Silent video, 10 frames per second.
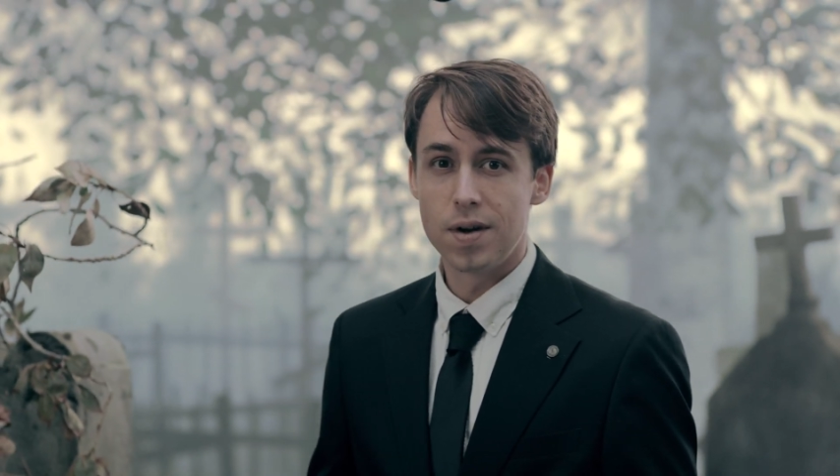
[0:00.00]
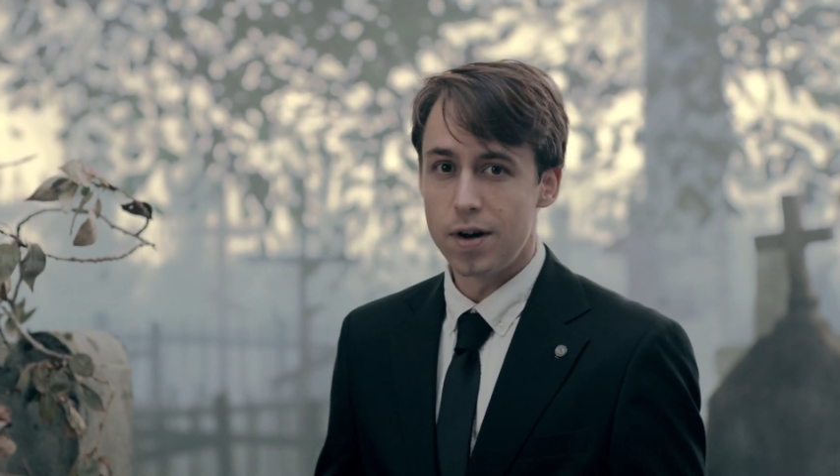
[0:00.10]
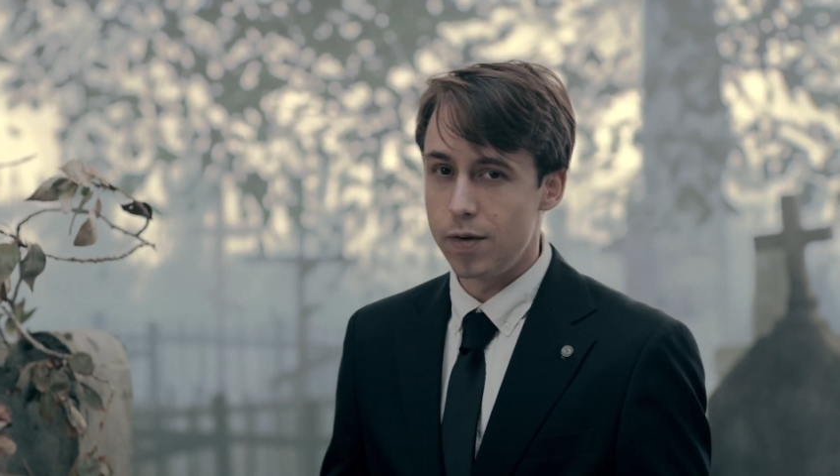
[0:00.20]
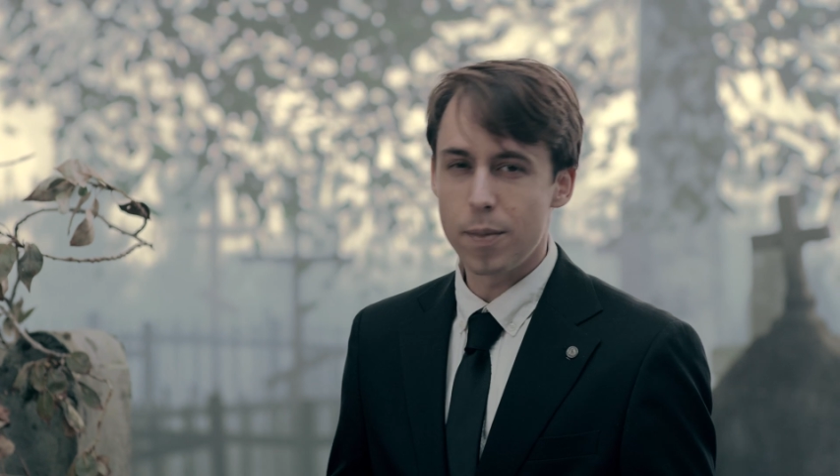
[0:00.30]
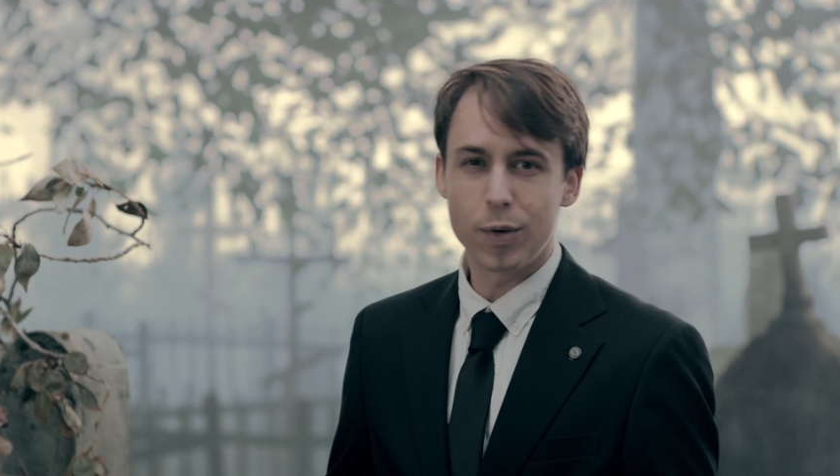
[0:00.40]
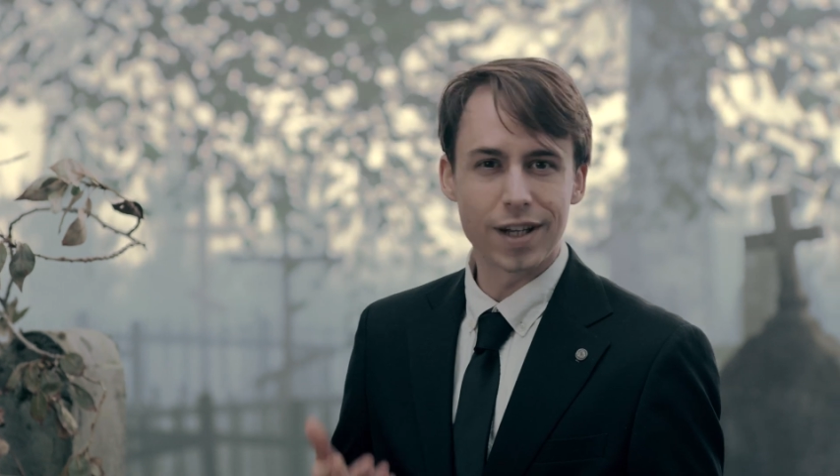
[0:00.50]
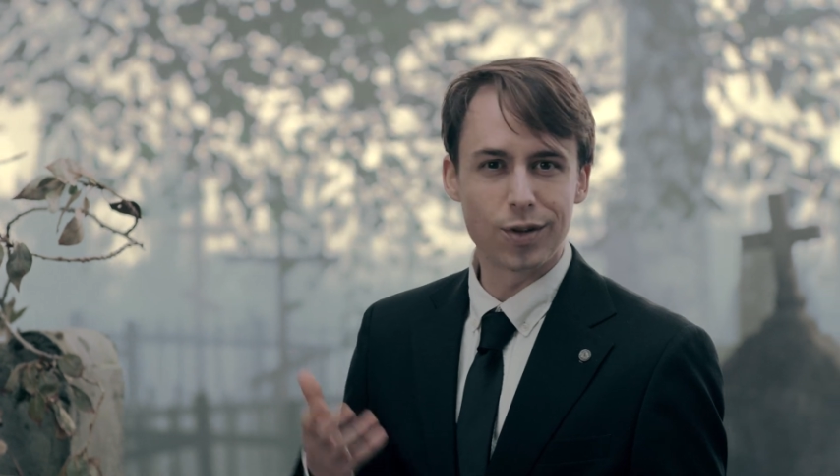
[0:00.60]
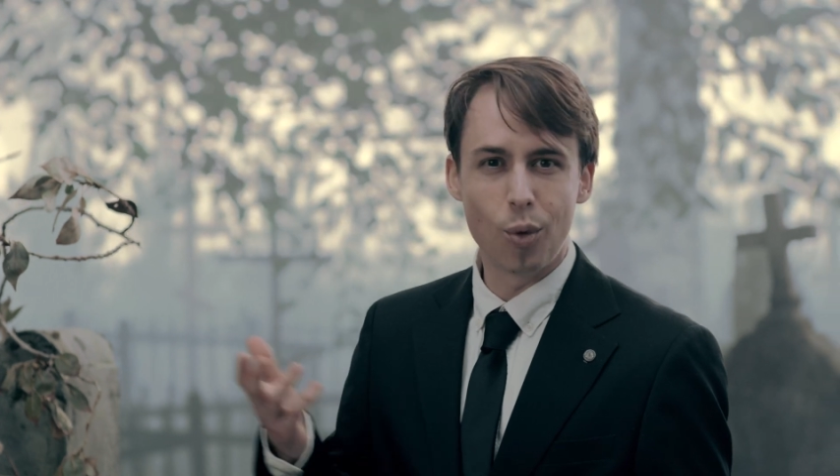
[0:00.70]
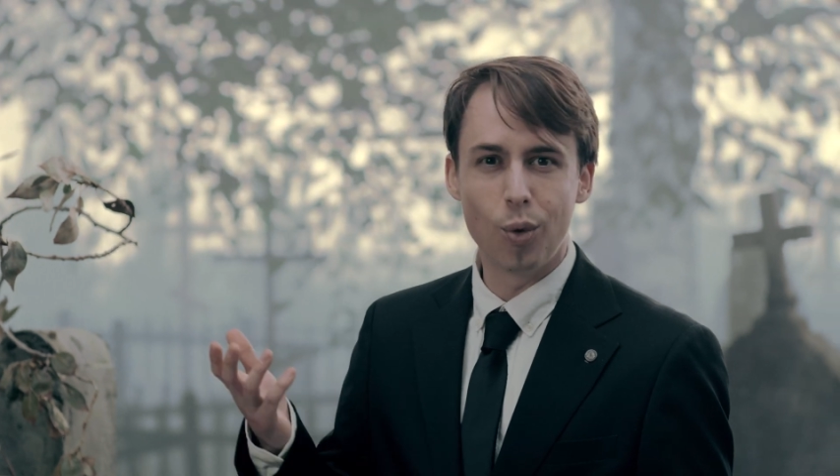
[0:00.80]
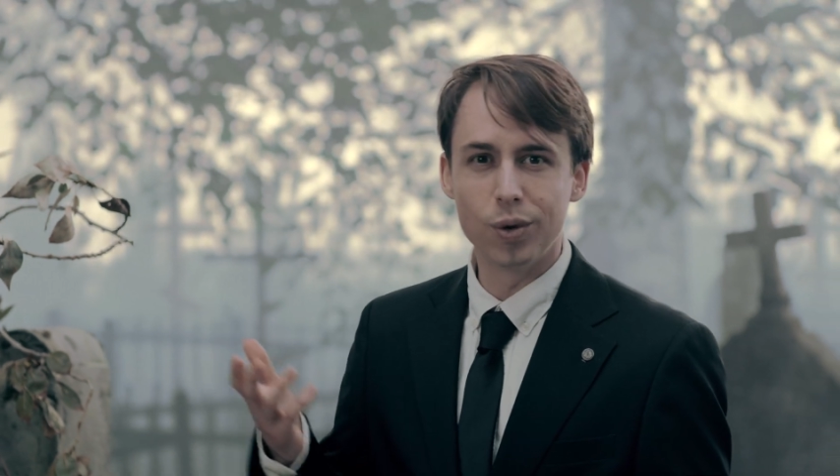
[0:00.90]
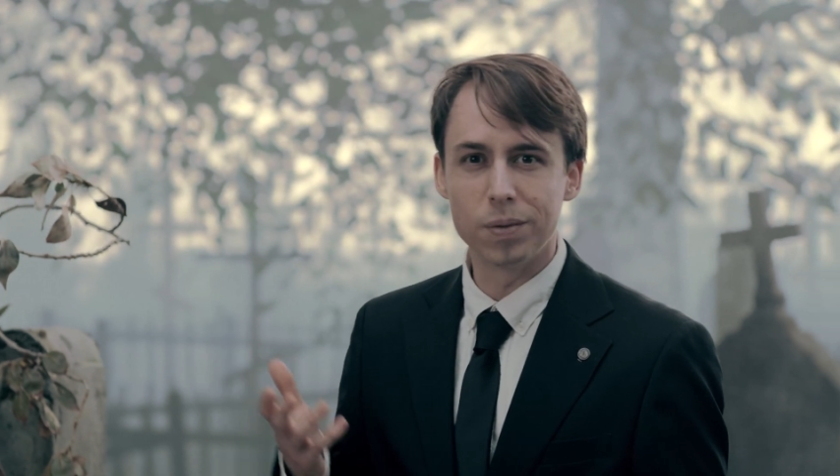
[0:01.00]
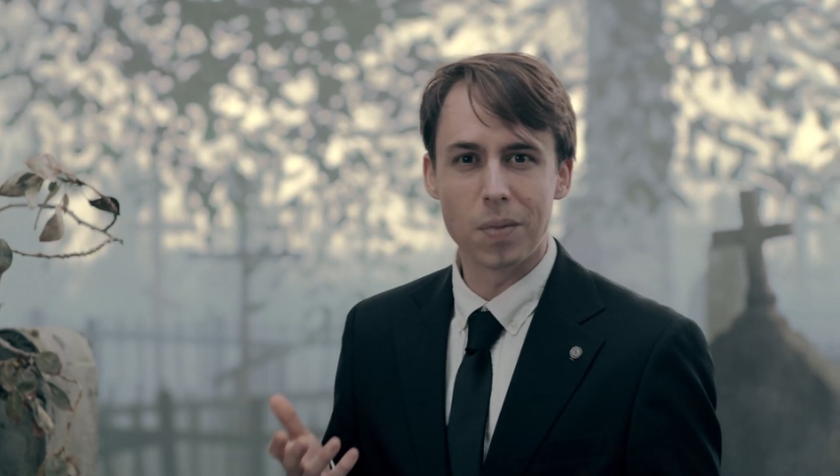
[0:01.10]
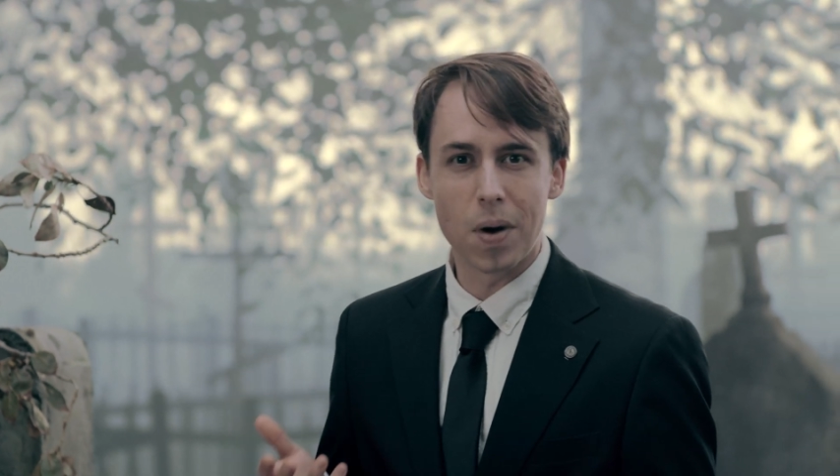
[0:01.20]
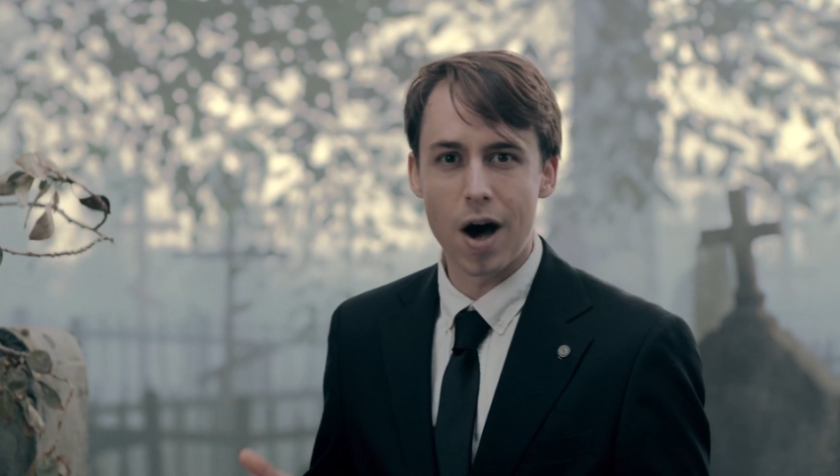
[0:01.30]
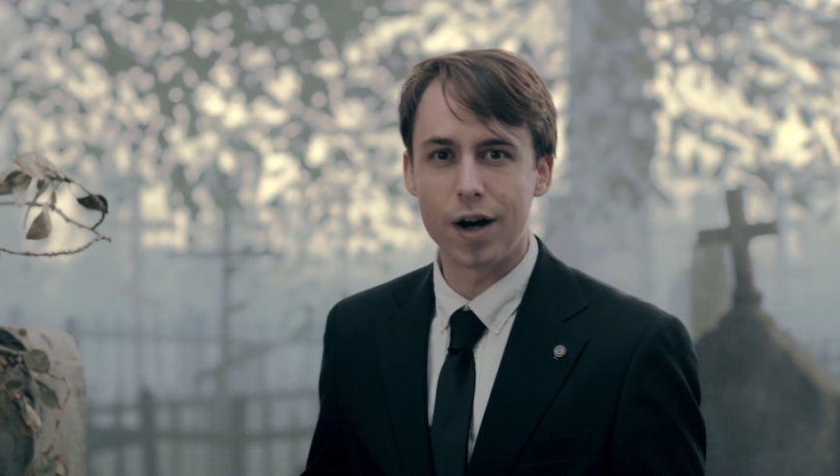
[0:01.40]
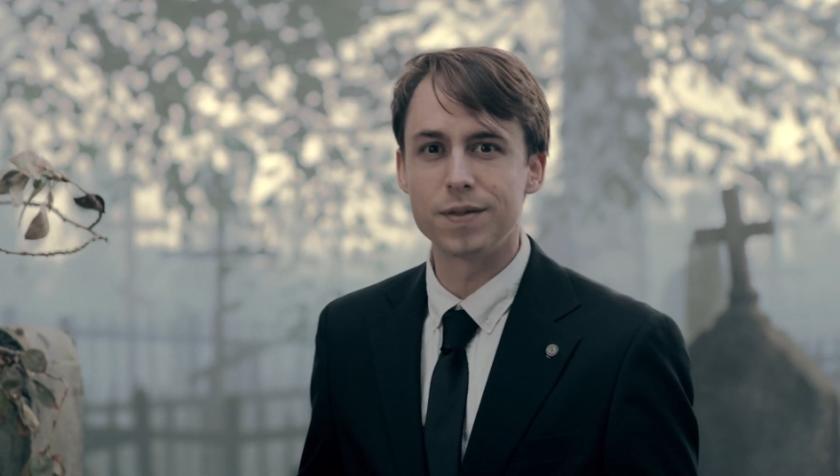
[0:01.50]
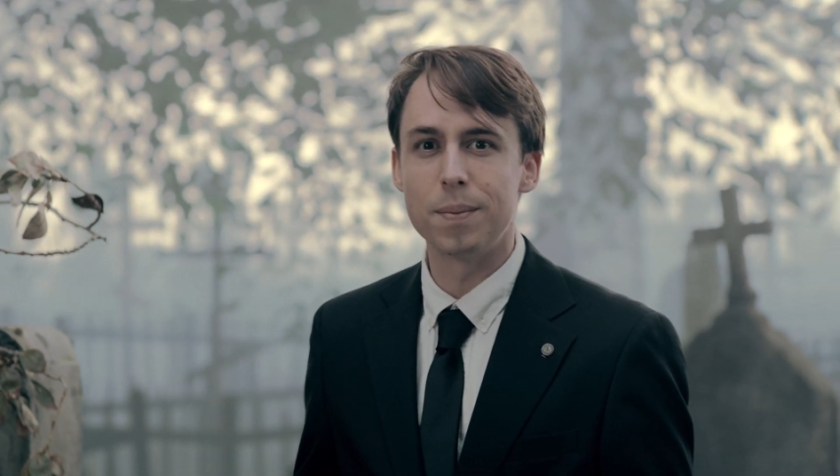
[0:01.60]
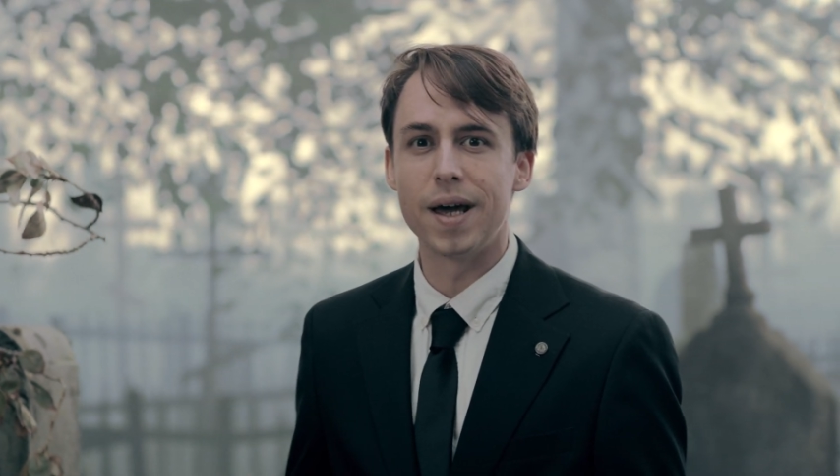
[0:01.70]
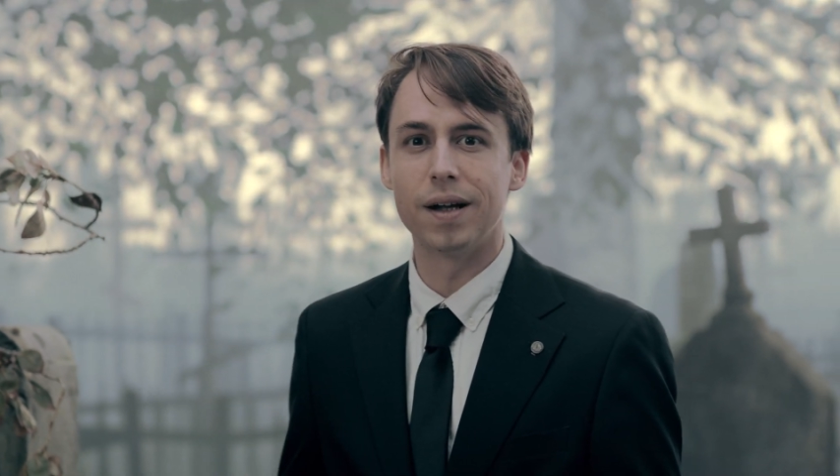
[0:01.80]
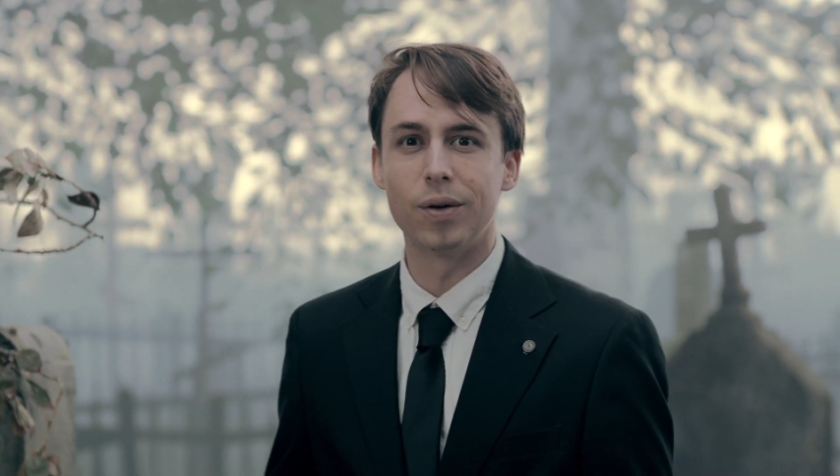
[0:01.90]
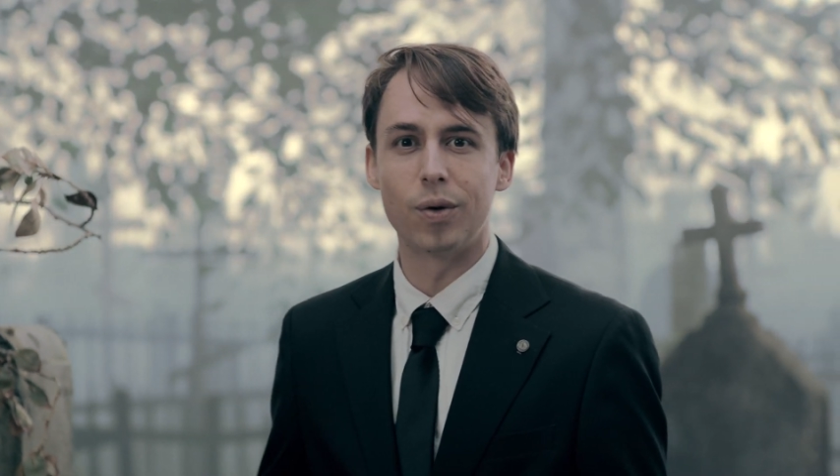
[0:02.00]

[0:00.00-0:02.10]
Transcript: Remember that old Hotmail